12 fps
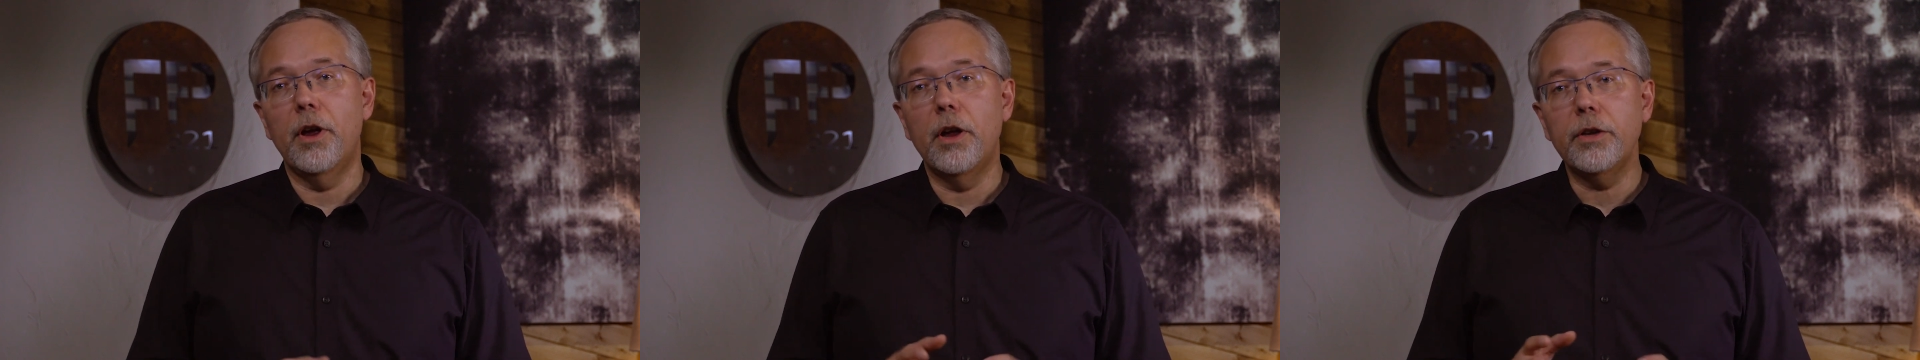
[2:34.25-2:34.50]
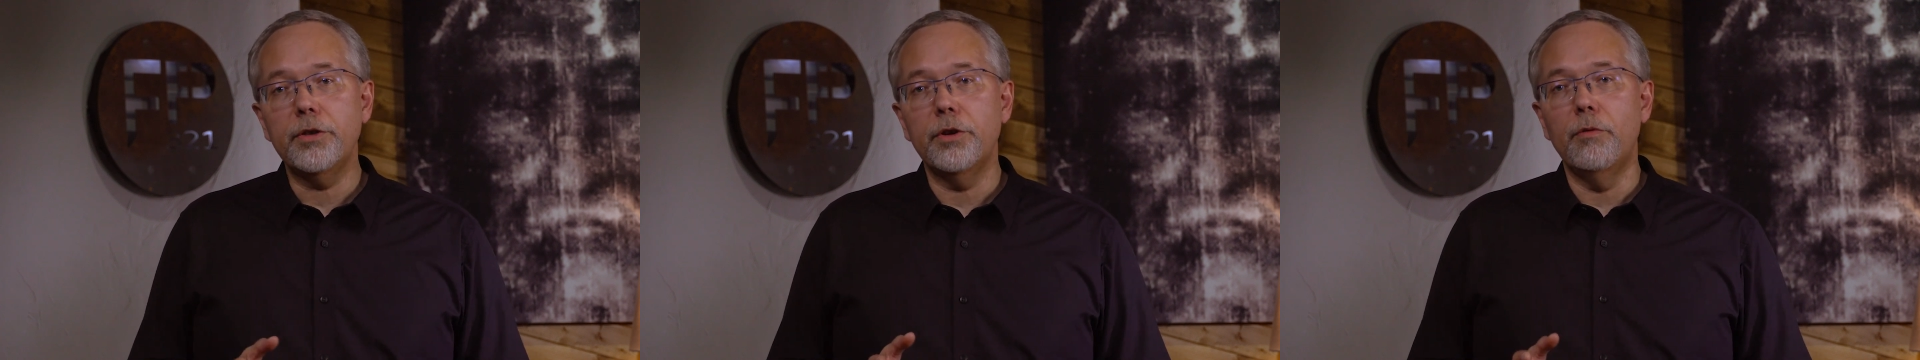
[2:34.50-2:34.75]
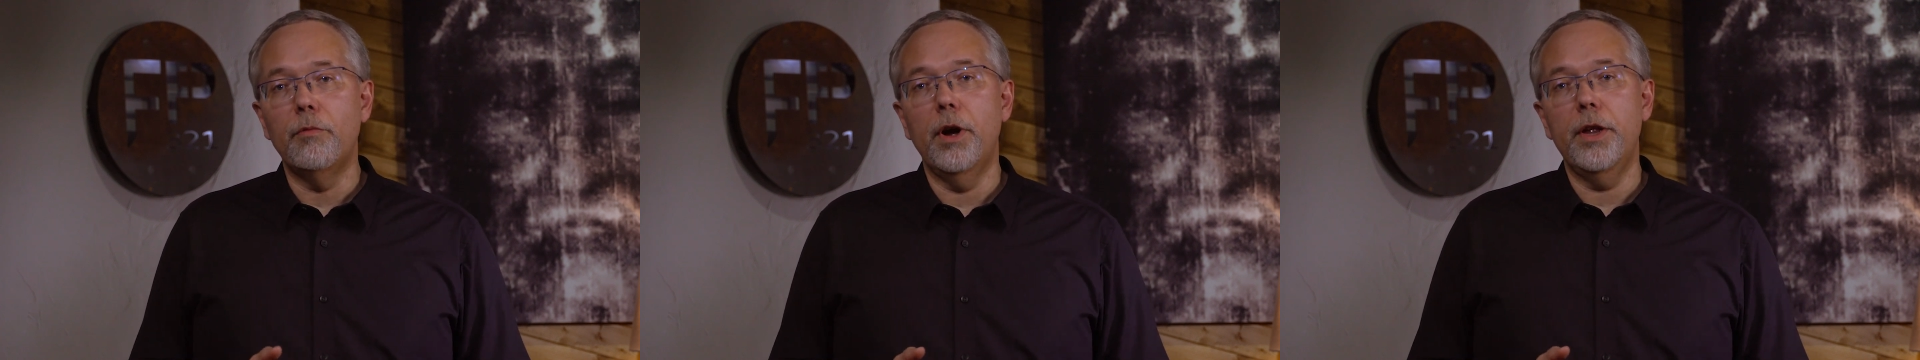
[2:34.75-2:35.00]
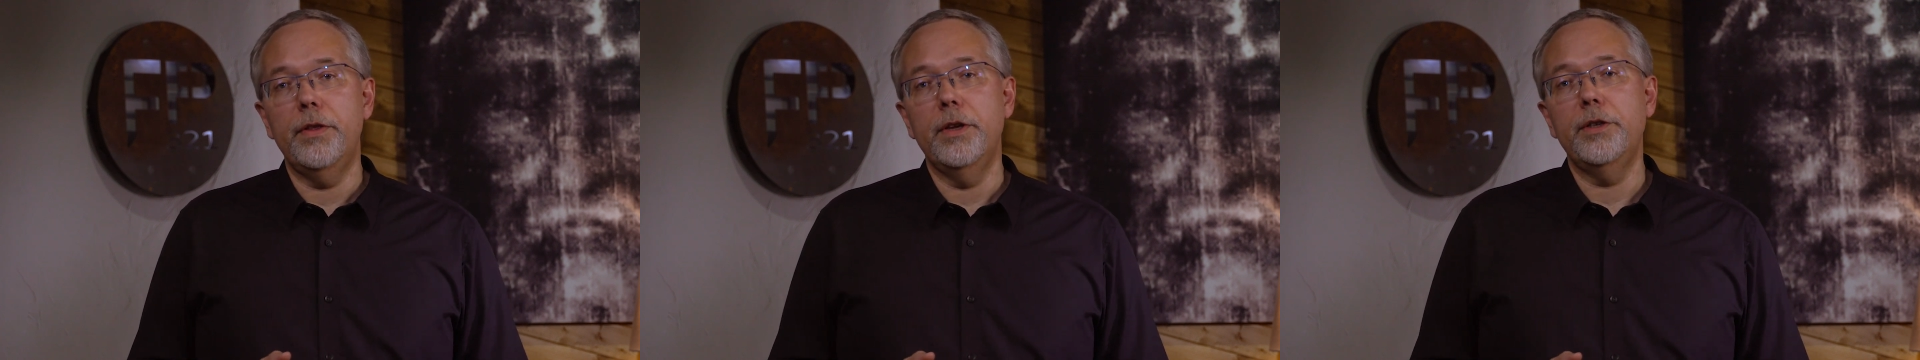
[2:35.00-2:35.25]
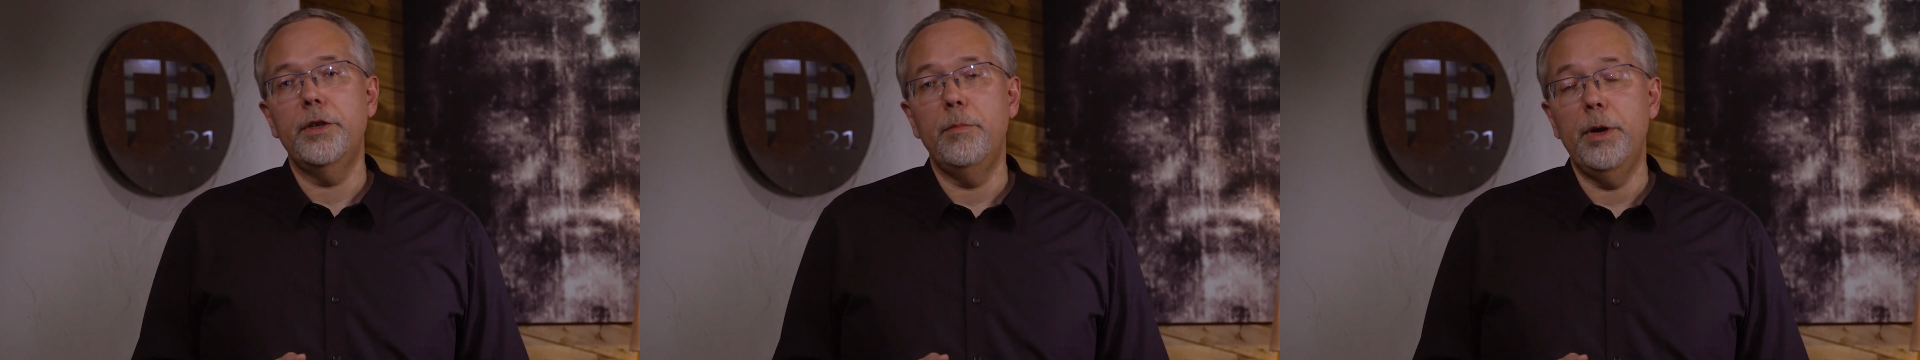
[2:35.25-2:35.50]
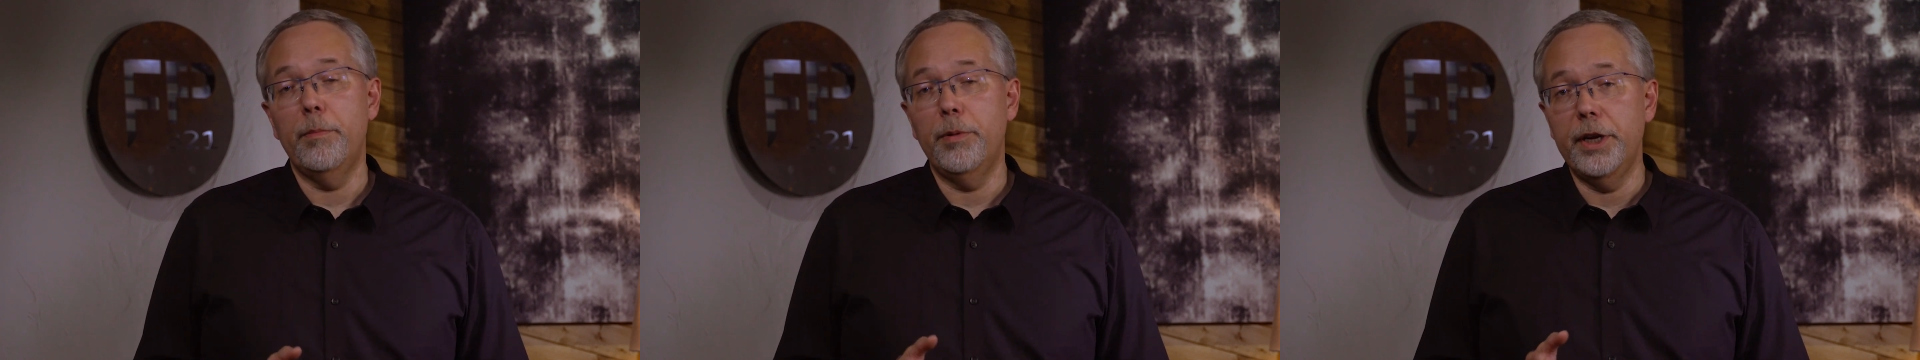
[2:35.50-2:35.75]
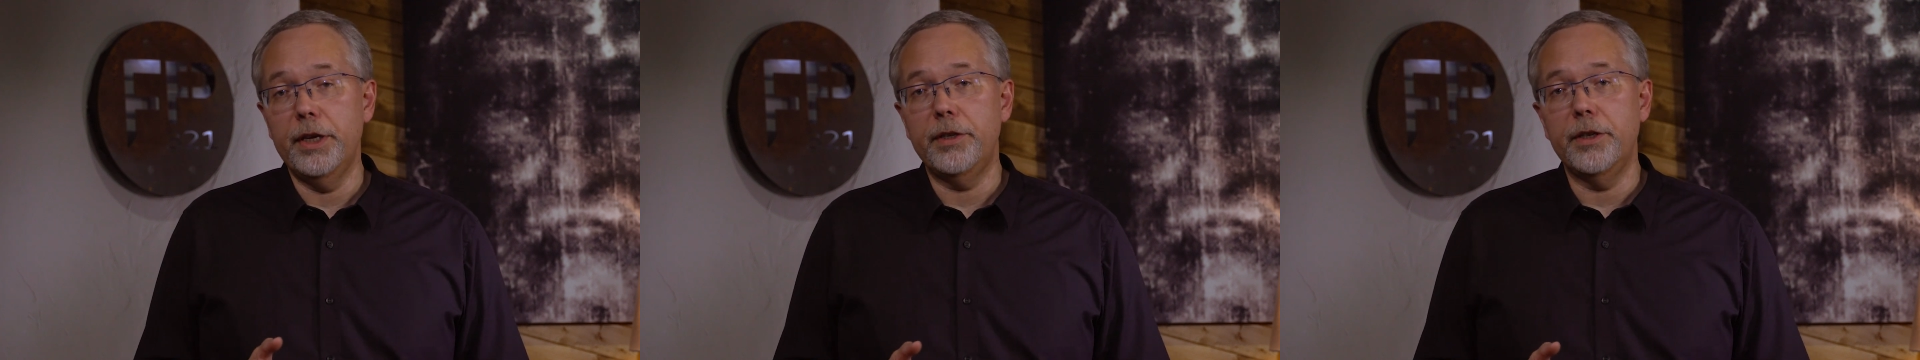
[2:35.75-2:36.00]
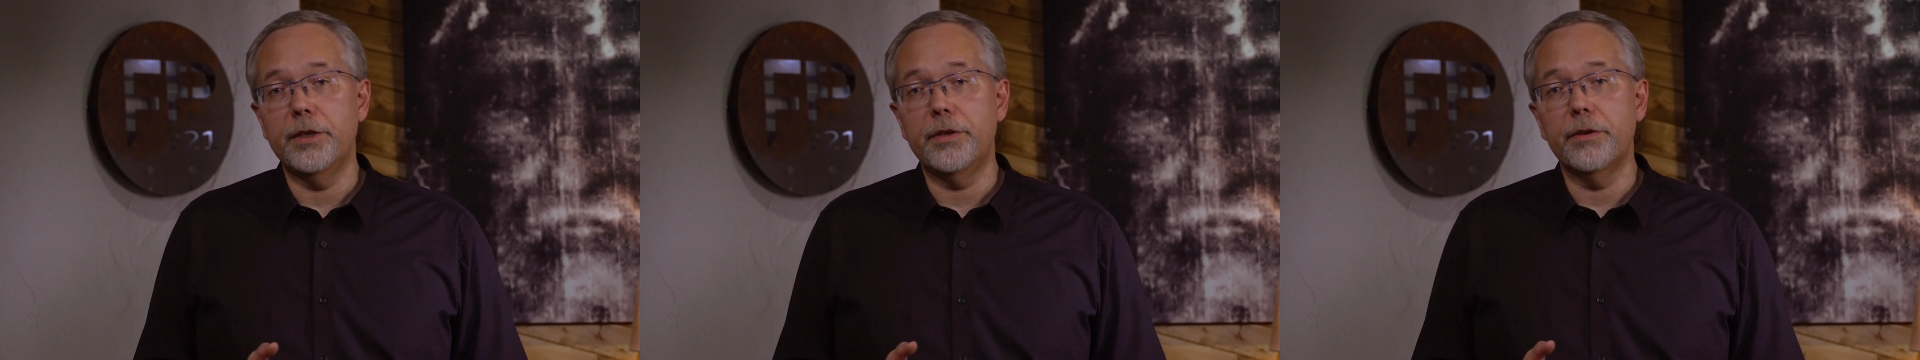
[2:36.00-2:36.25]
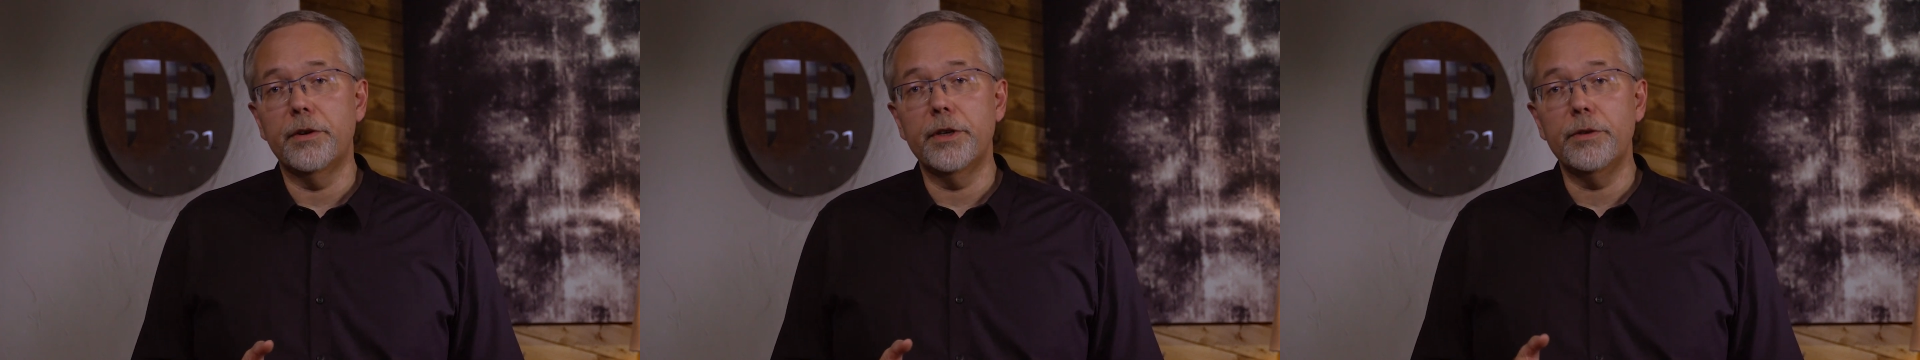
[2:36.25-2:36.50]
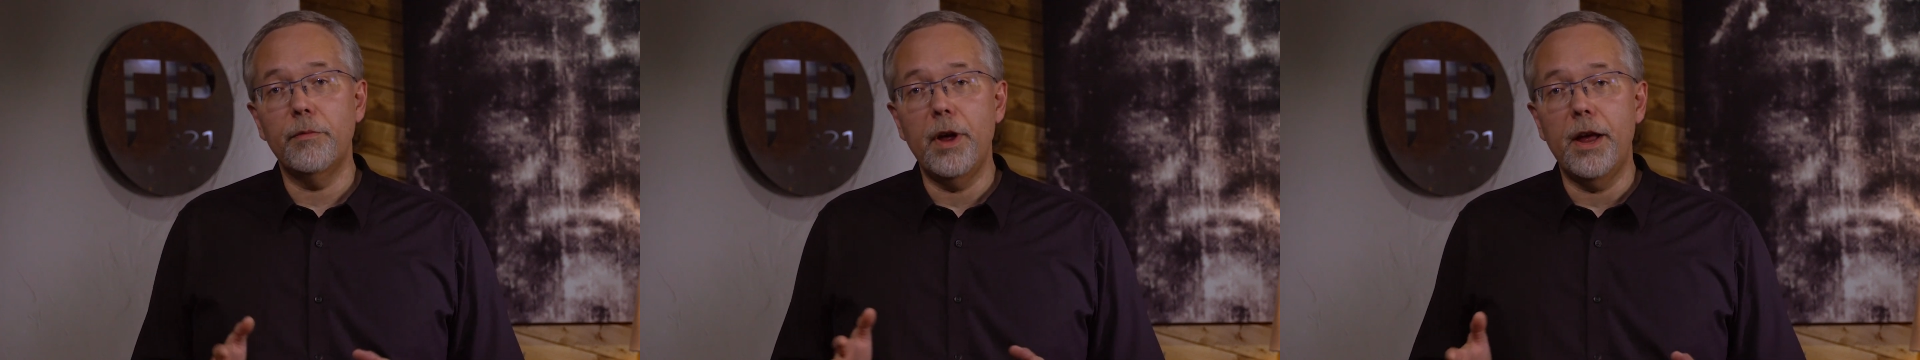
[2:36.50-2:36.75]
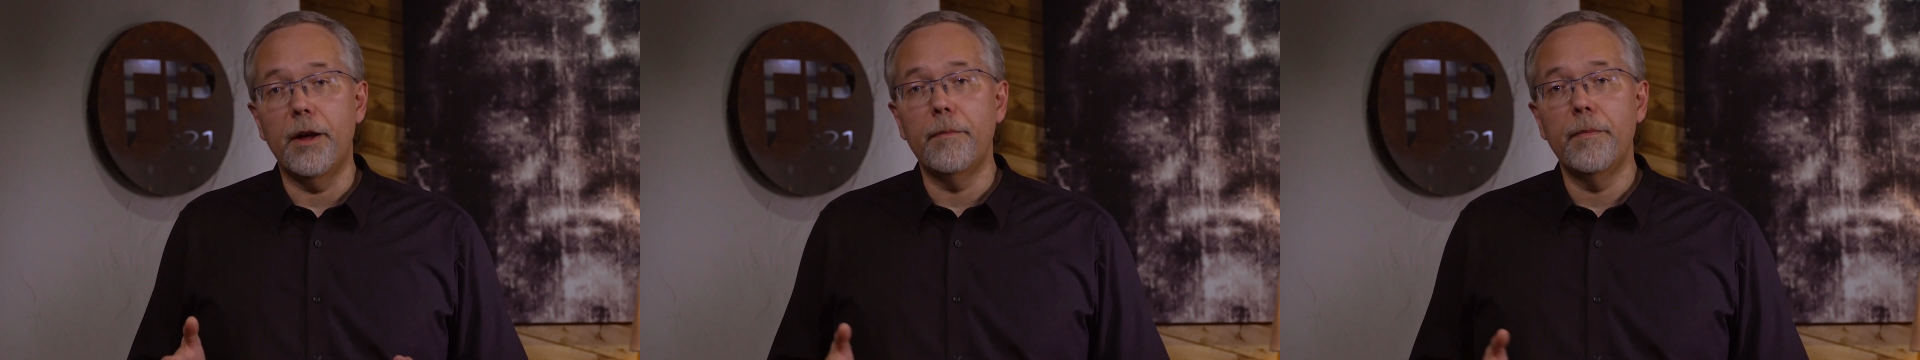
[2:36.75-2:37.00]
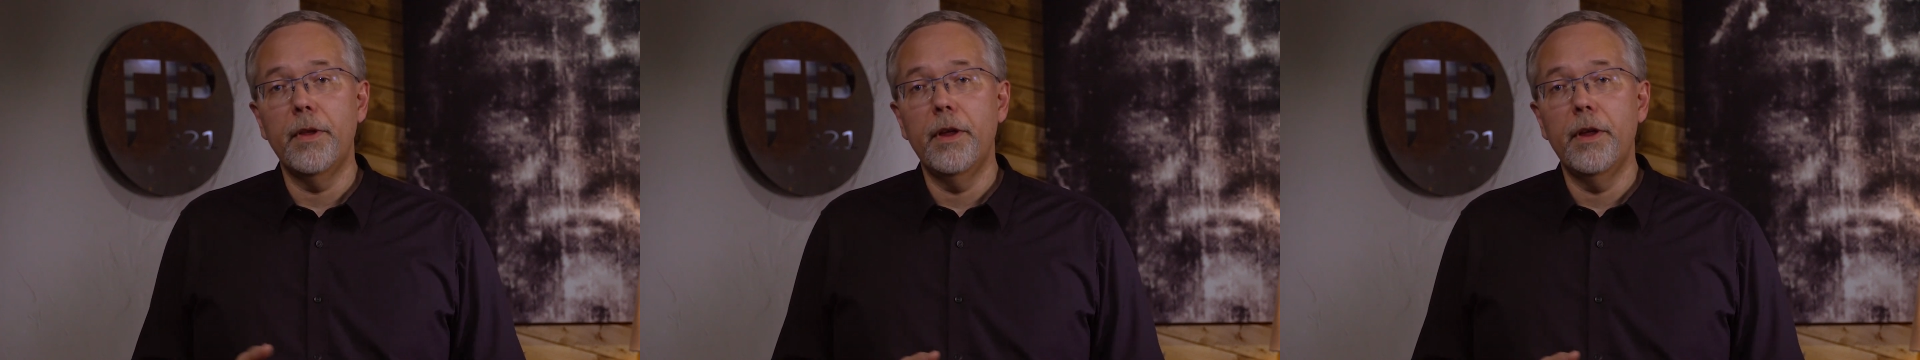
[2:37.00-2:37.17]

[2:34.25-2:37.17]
also want this to be a plesiosaur as well.